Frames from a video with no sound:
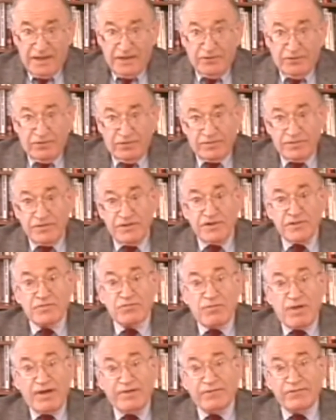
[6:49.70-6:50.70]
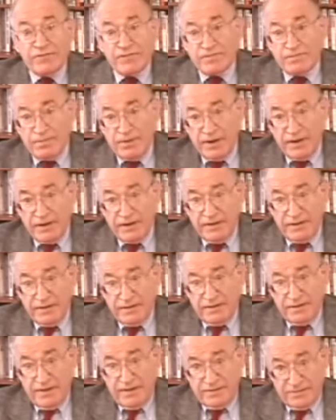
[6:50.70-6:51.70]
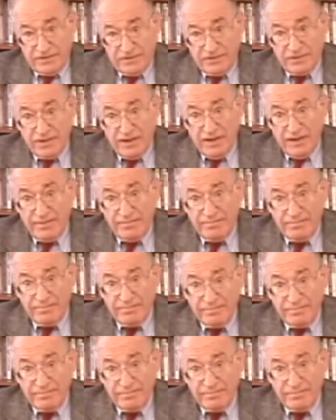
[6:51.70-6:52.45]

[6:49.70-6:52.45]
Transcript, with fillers: And also his wife was pregnant at the time.